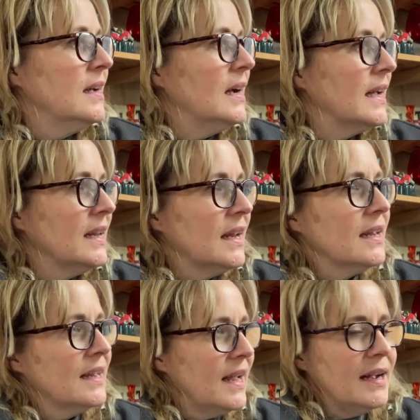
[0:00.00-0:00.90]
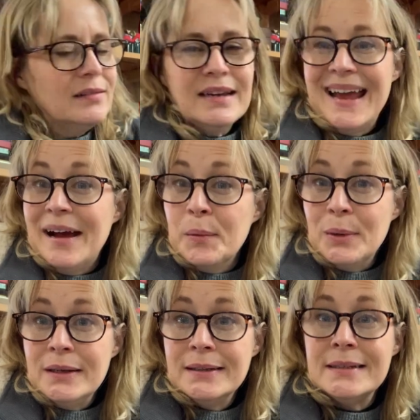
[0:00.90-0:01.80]
I can get out now.
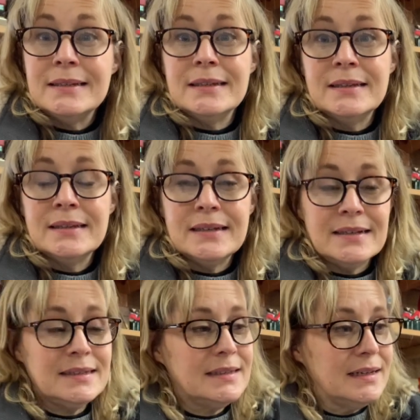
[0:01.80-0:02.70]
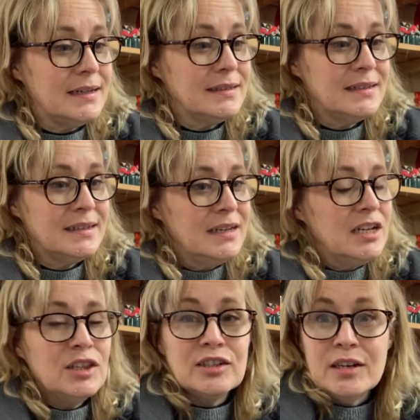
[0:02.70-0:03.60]
So that's that.
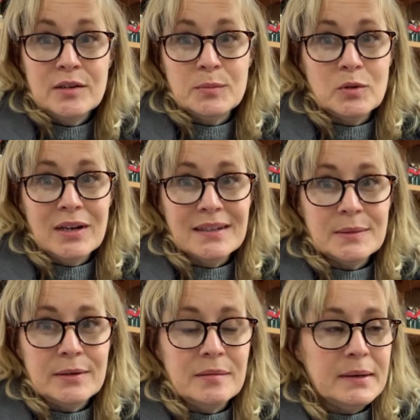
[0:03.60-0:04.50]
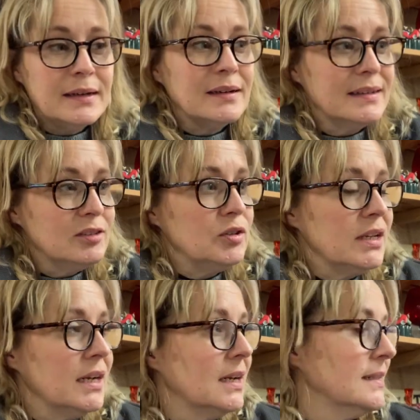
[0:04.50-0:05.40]
There's loads more glassware at the back, like
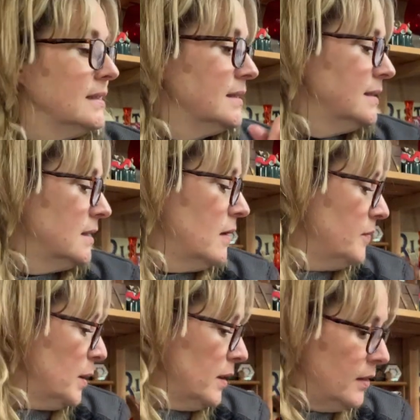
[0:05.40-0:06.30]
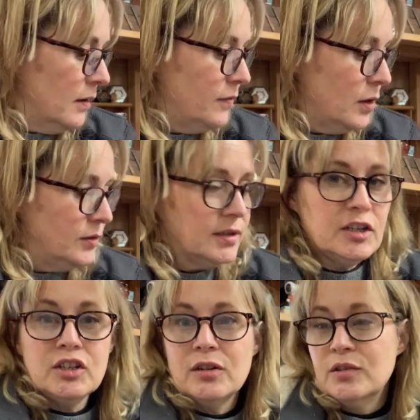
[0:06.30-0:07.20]
drinking glasses and stuff, but of those that I
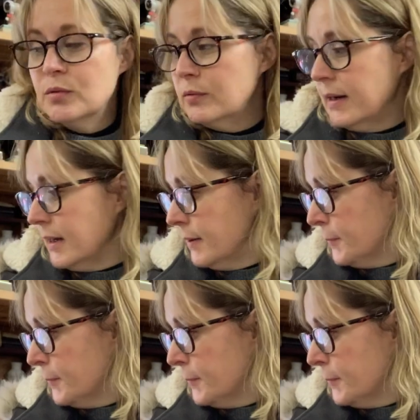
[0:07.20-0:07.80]
showed you already.